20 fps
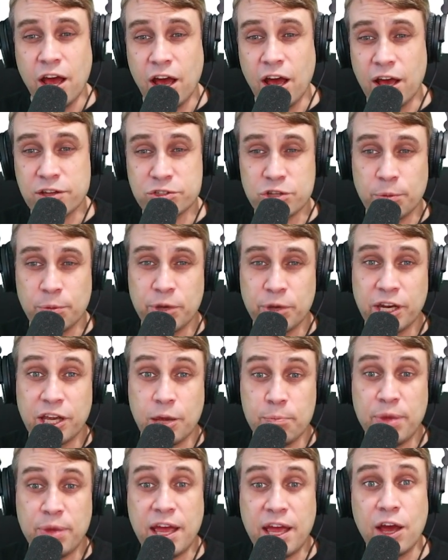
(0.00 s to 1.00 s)
So I'm going to
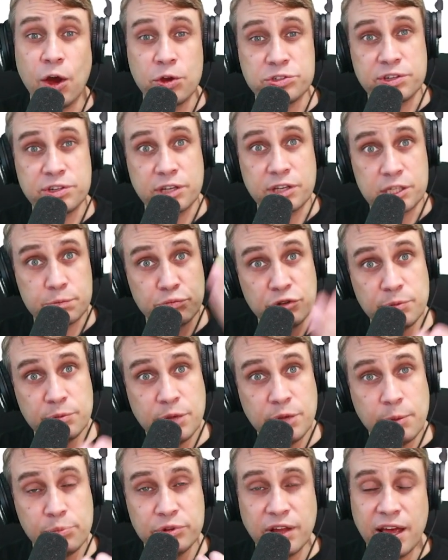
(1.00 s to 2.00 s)
compare Hostinger's
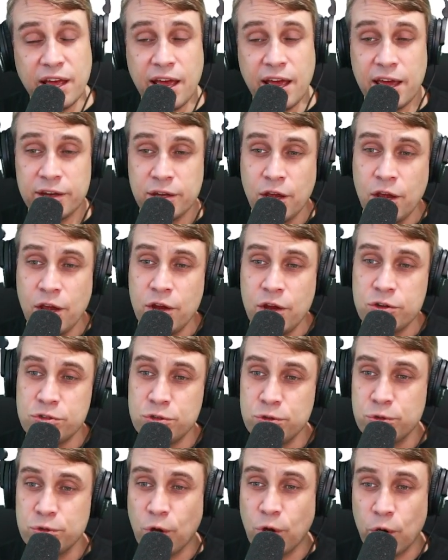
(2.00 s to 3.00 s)
premium plan
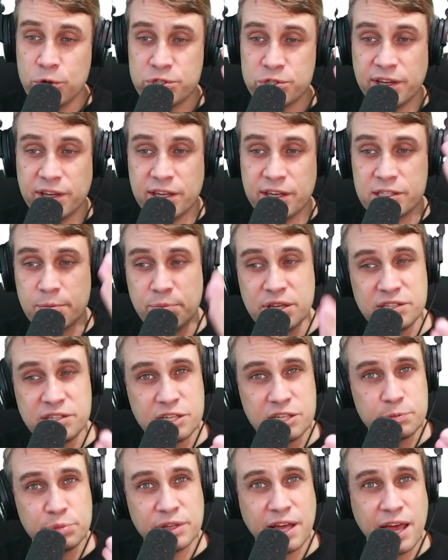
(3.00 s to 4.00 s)
to Hostinger's
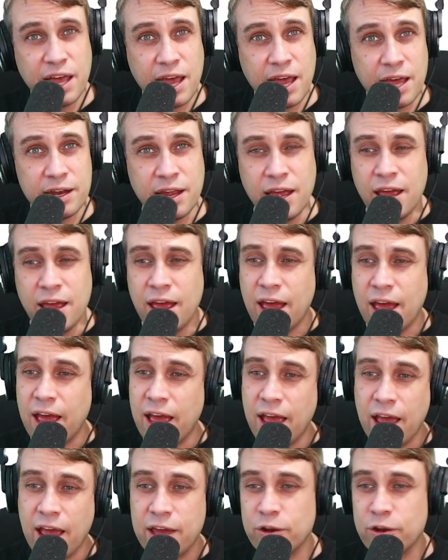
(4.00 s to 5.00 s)
business plan,
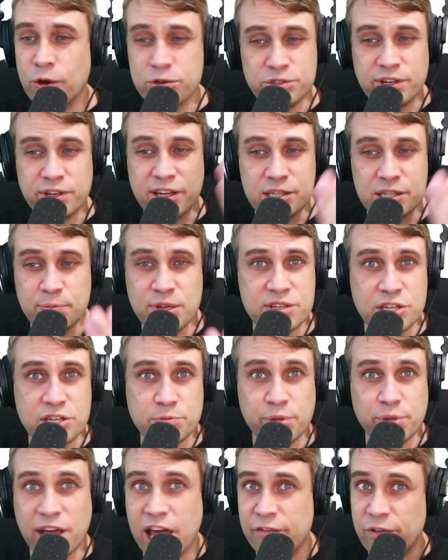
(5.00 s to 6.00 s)
and Hostinger's business
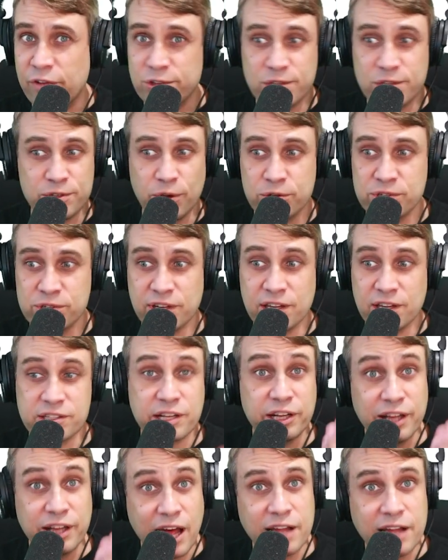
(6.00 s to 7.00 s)
plan versus Hostinger's
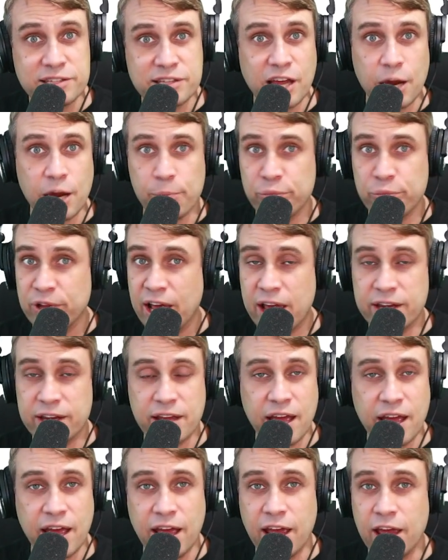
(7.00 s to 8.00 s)
cloud startup plan,
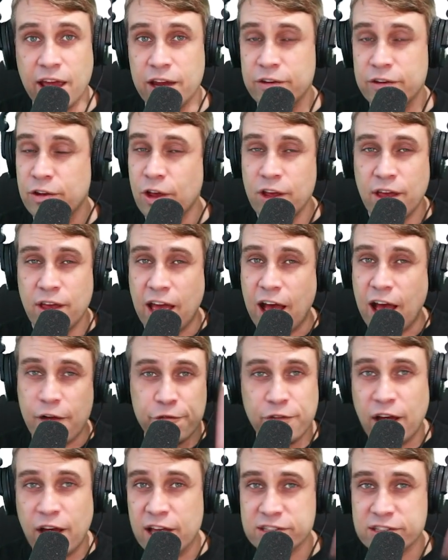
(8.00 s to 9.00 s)
and how
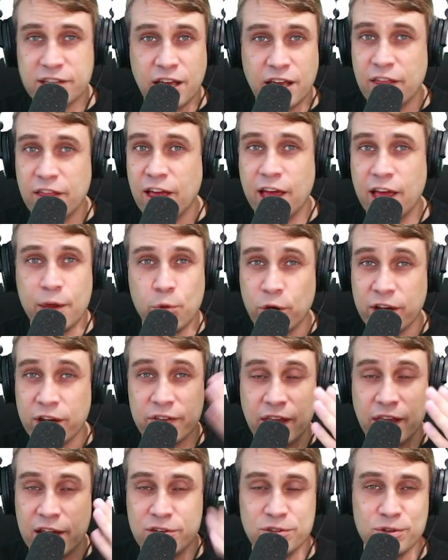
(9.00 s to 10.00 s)
fast are they, what can
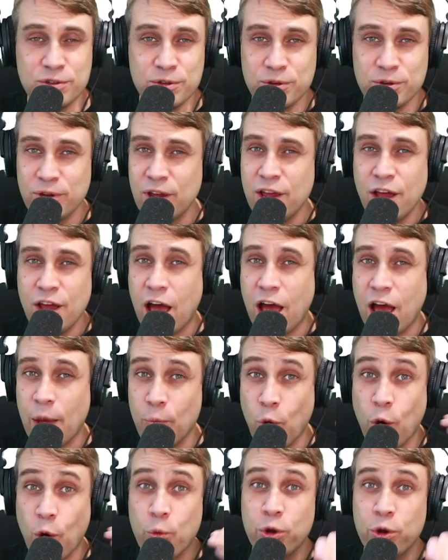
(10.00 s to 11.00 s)
they do,
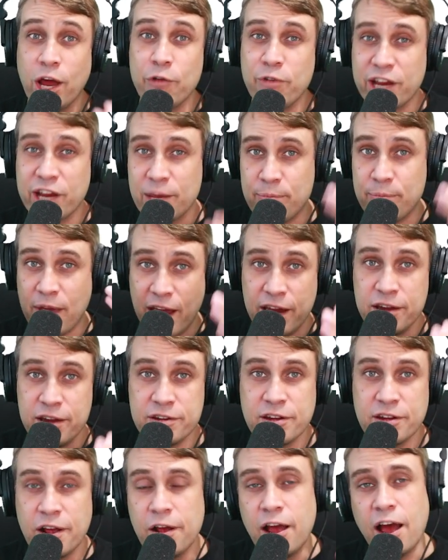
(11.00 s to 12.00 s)
what would I
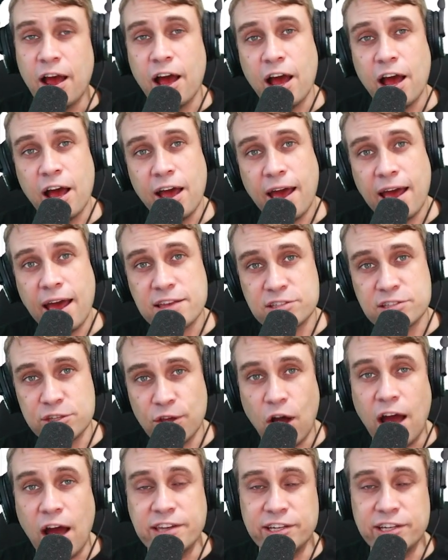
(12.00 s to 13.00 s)
recommend as the
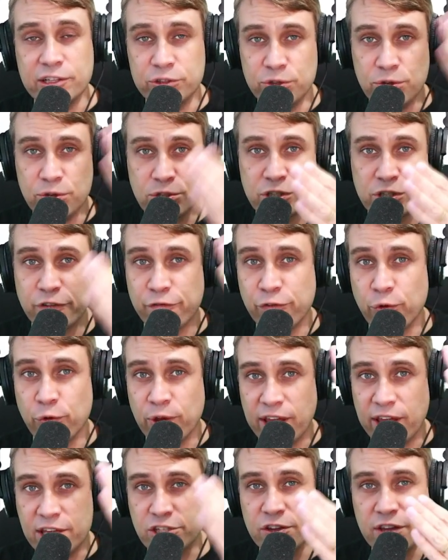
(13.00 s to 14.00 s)
ideal use for
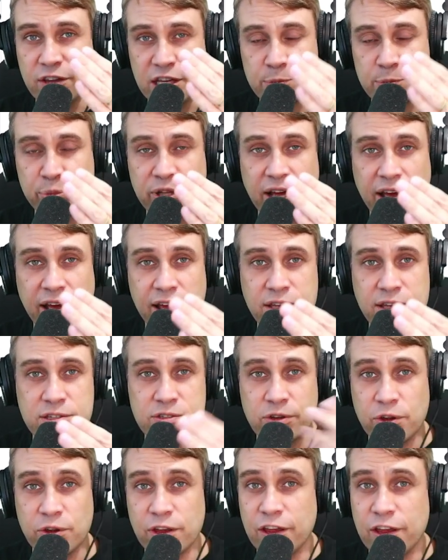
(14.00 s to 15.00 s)
each of these plans.
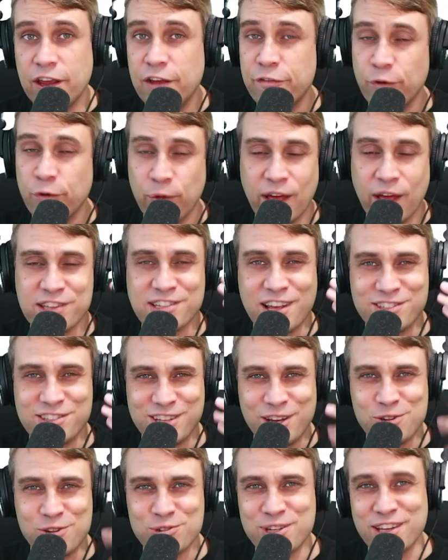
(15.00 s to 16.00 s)
So if all that sounds
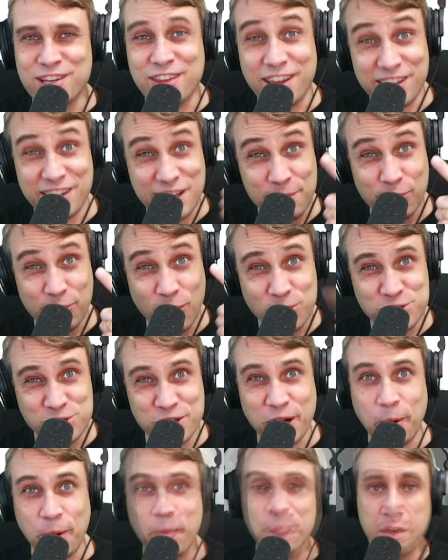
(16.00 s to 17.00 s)
interesting, then keep
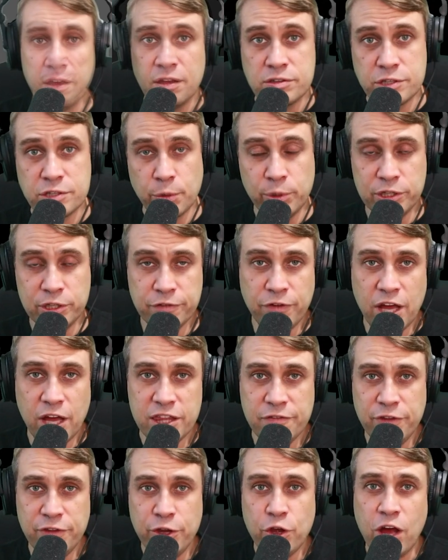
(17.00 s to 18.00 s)
watching. So we'll divide the
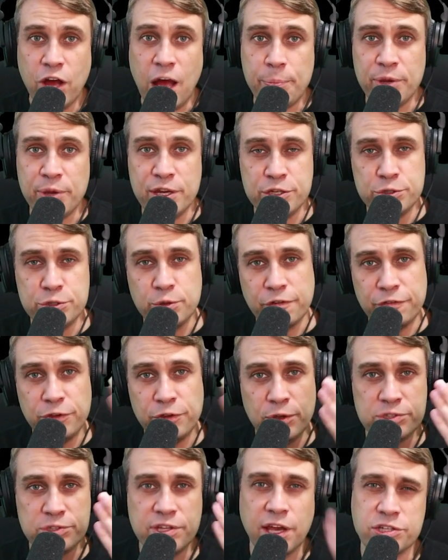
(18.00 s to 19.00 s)
video up into a
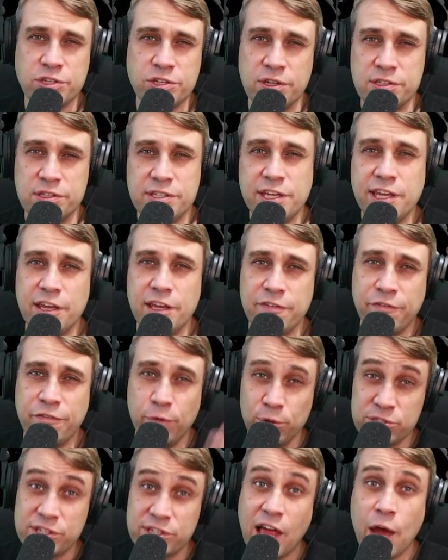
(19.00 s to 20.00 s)
few sections here.
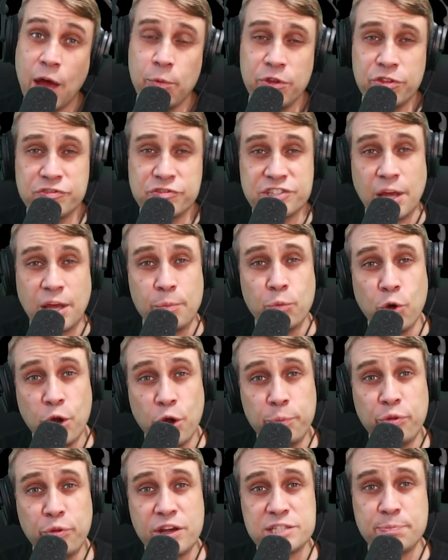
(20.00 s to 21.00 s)
We'll start with some
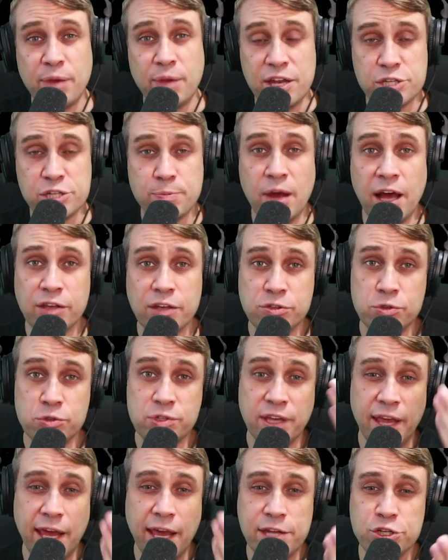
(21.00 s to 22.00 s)
WordPress benchmarks
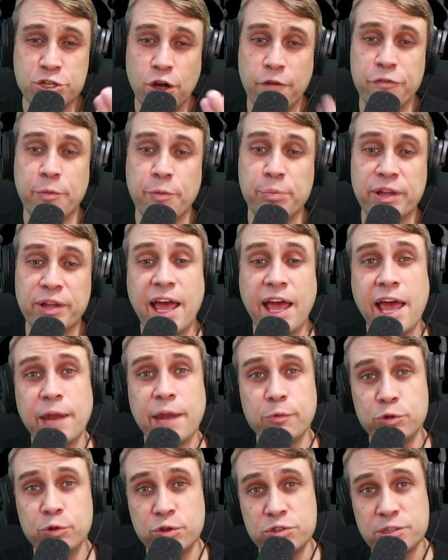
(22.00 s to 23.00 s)
using each of the plan.
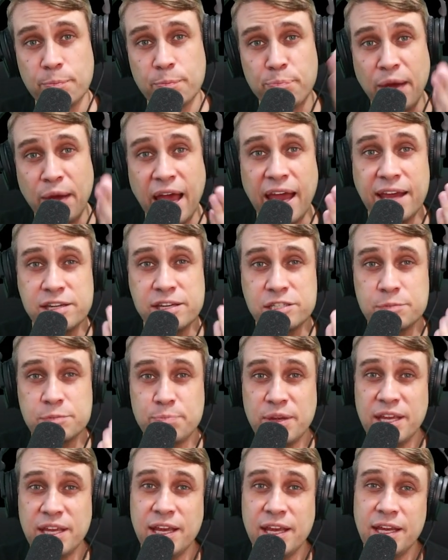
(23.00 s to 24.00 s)
We'll do some page
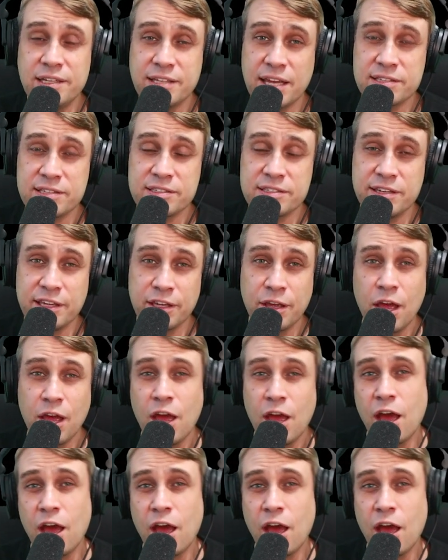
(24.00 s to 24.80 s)
speed testing